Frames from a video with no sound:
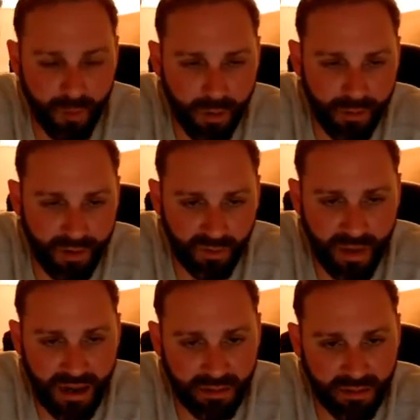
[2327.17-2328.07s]
for rotaries
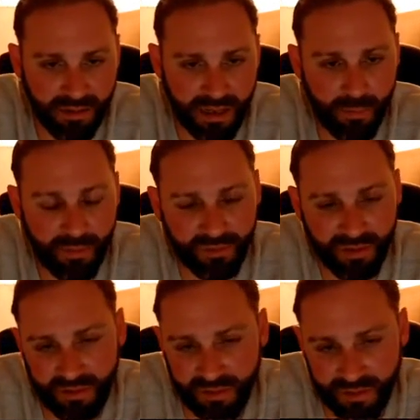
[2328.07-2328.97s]
back in the day. We've
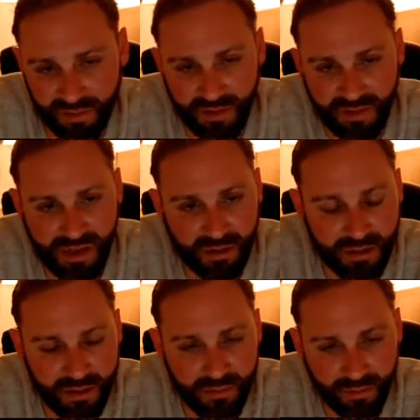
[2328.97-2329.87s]
since
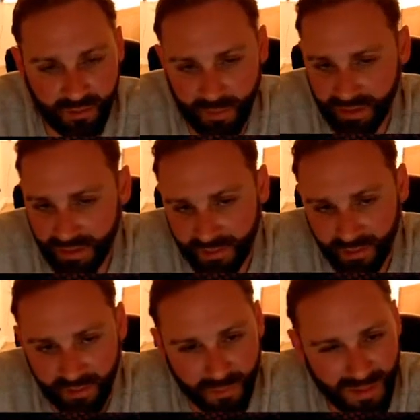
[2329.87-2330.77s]
discontinued it just
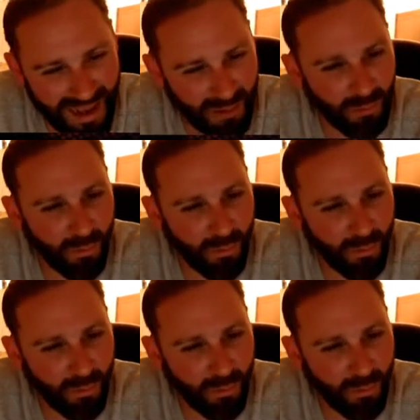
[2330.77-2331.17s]
because the demand.